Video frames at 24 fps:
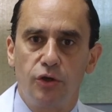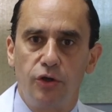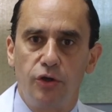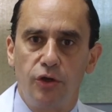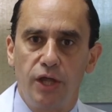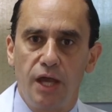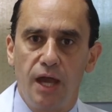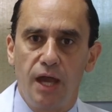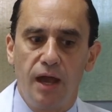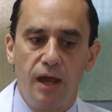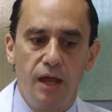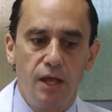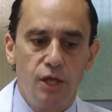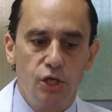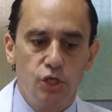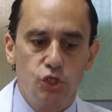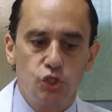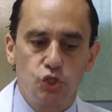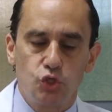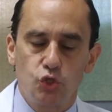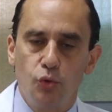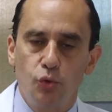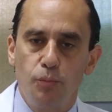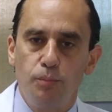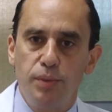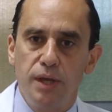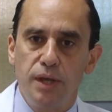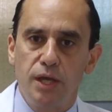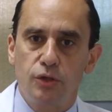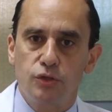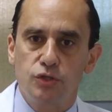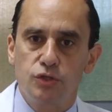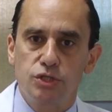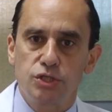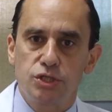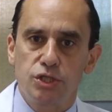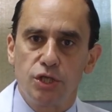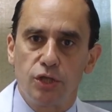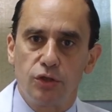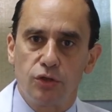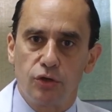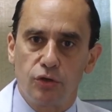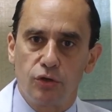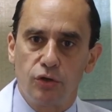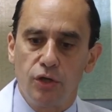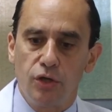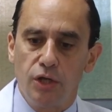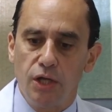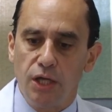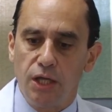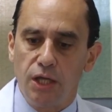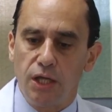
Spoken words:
hernia should be considered